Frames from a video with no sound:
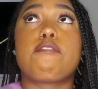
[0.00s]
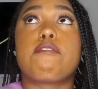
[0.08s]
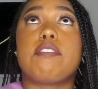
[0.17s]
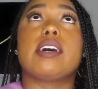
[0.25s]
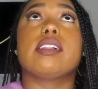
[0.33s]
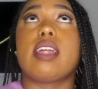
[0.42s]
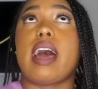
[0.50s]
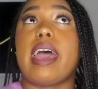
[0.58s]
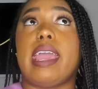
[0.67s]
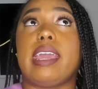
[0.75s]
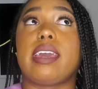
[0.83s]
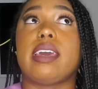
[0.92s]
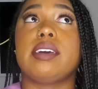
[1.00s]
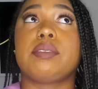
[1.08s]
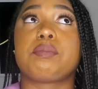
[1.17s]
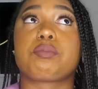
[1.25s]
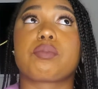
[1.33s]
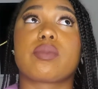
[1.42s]
feel like
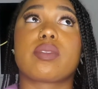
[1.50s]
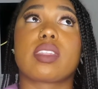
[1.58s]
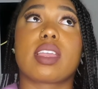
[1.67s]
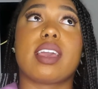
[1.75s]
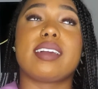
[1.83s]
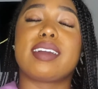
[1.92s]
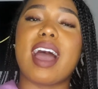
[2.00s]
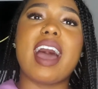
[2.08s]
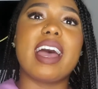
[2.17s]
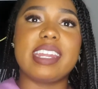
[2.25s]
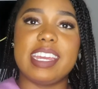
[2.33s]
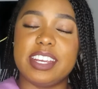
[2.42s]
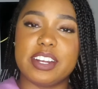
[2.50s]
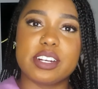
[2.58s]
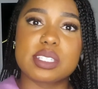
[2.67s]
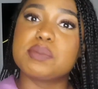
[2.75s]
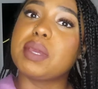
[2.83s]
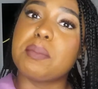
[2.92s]
God
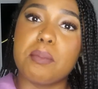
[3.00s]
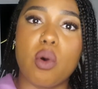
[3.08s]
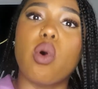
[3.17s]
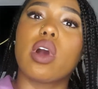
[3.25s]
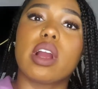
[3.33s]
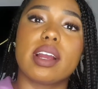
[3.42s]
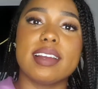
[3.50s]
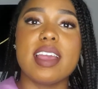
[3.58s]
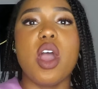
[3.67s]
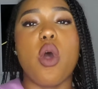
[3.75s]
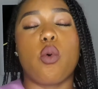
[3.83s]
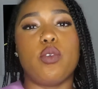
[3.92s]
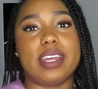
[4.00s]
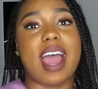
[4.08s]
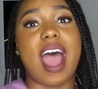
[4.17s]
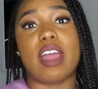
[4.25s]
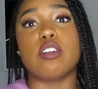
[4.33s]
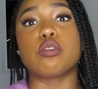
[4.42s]
hears me more when
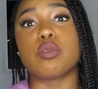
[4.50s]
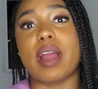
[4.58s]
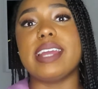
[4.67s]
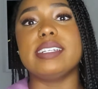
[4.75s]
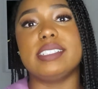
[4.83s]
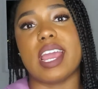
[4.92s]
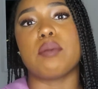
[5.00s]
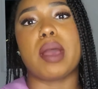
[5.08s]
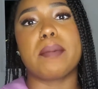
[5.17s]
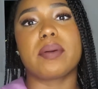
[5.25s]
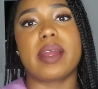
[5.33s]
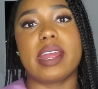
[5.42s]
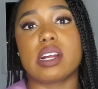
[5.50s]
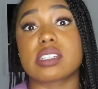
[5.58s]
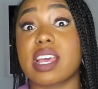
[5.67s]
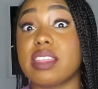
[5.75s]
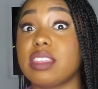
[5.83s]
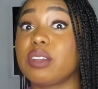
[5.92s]
I write down my prayers
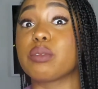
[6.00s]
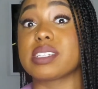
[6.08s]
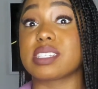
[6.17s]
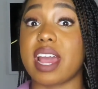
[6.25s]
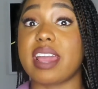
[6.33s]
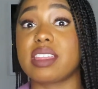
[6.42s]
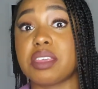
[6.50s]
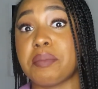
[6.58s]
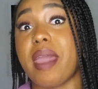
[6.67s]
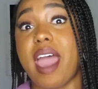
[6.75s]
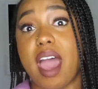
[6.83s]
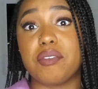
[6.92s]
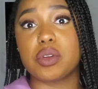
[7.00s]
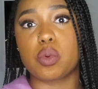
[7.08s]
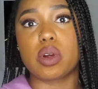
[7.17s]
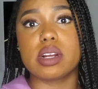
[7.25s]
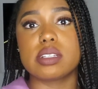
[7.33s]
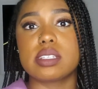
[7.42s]
and then recite them
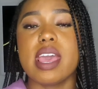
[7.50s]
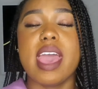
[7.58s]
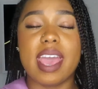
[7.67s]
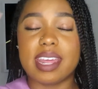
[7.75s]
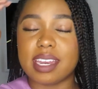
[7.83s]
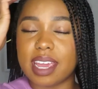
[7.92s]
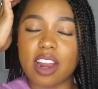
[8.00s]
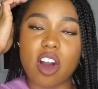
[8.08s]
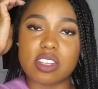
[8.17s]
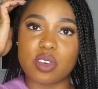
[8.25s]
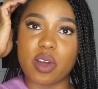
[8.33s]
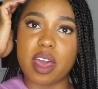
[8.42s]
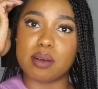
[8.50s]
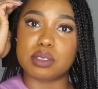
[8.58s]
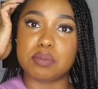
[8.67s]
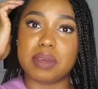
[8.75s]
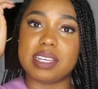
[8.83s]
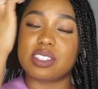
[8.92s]
afterwards. And it also
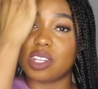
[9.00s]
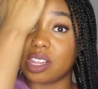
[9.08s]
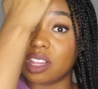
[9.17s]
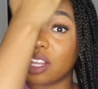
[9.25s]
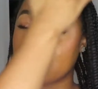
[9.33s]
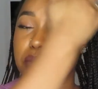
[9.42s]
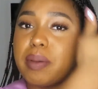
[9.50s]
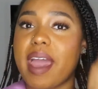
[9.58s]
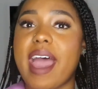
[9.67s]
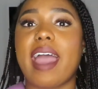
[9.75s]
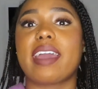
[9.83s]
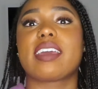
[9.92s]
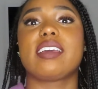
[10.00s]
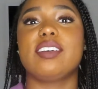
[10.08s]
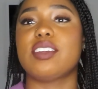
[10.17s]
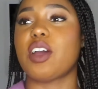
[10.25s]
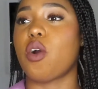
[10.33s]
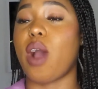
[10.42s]
helps me to look back.
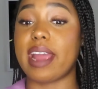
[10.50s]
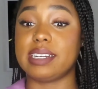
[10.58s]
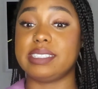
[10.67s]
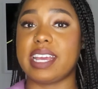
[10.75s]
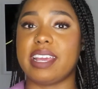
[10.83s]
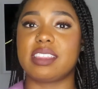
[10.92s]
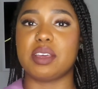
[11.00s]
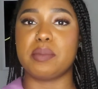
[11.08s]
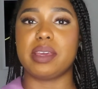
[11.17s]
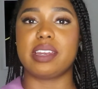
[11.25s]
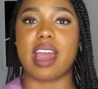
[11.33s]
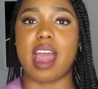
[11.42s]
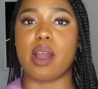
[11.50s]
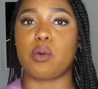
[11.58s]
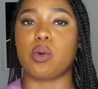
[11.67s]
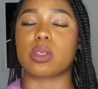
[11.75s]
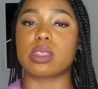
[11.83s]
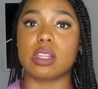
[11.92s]
You know, I date them, and I
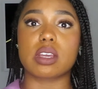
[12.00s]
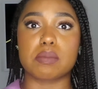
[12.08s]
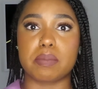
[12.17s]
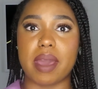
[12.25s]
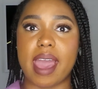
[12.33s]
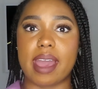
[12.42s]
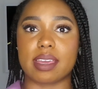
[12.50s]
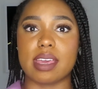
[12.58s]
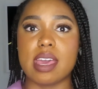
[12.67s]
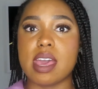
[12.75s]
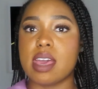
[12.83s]
will look back,